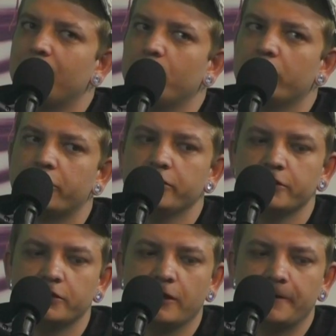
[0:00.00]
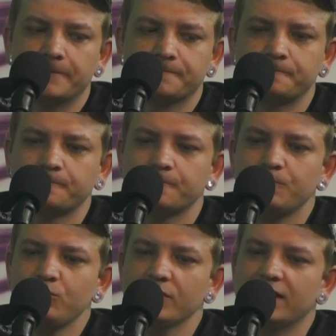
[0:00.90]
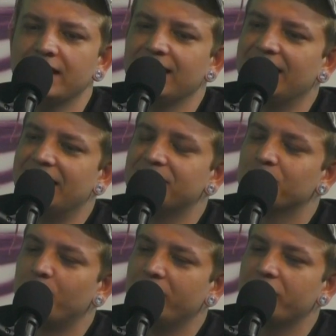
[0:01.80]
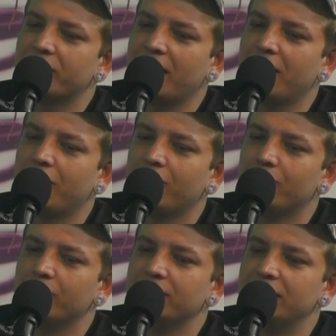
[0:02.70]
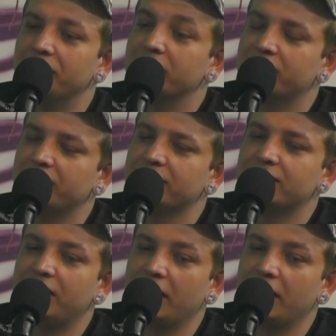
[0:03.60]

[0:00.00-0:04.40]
my boy earlier, like, it's weird how even to this